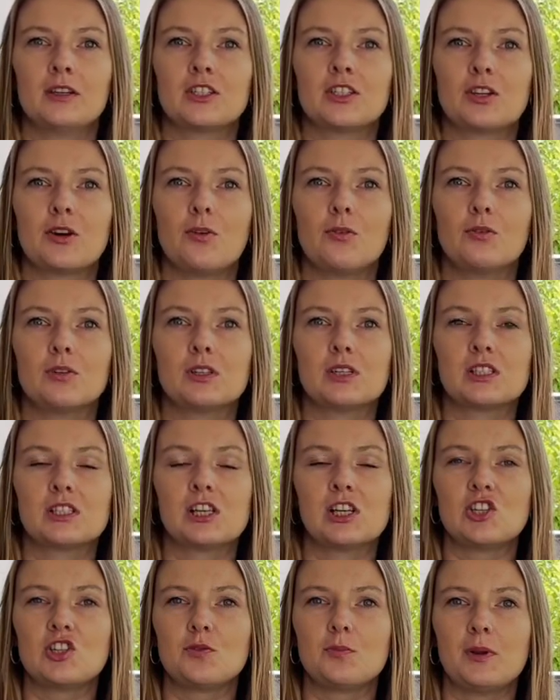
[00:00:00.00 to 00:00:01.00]
So
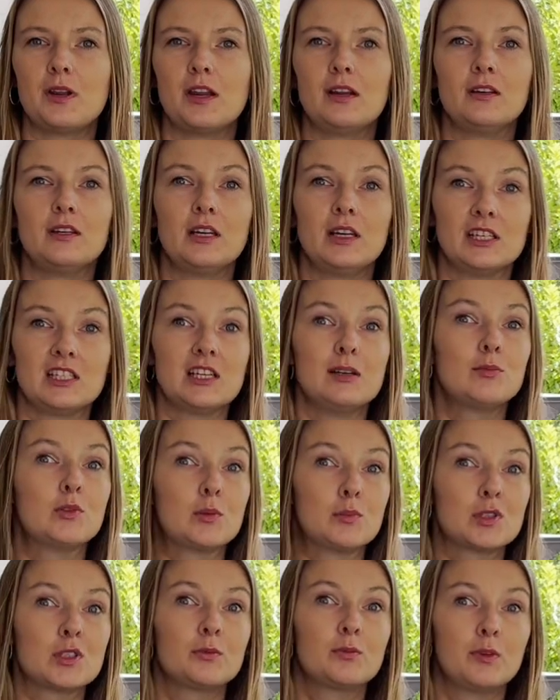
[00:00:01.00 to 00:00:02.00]
such men and
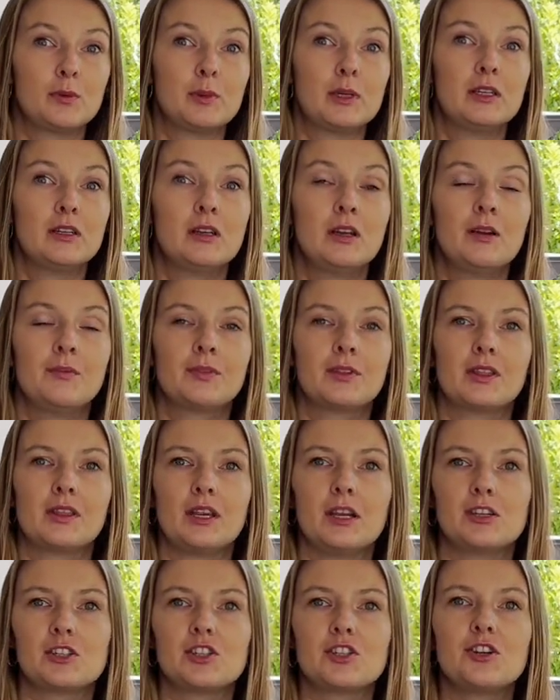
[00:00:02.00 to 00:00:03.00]
sometimes women,
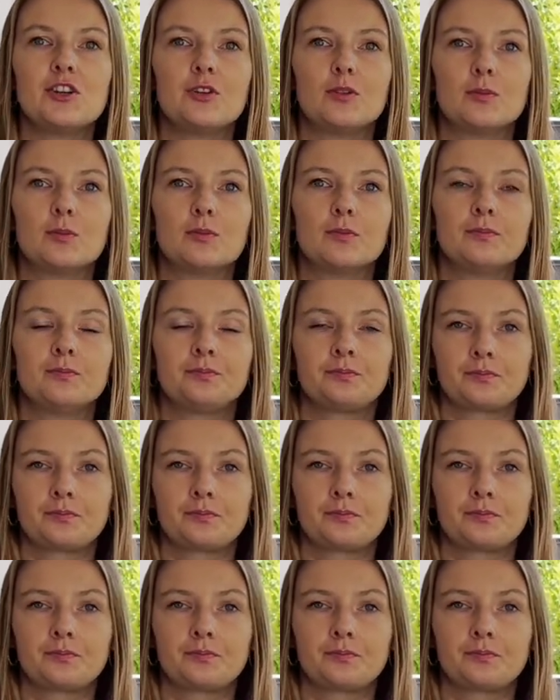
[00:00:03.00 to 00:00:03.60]
they assume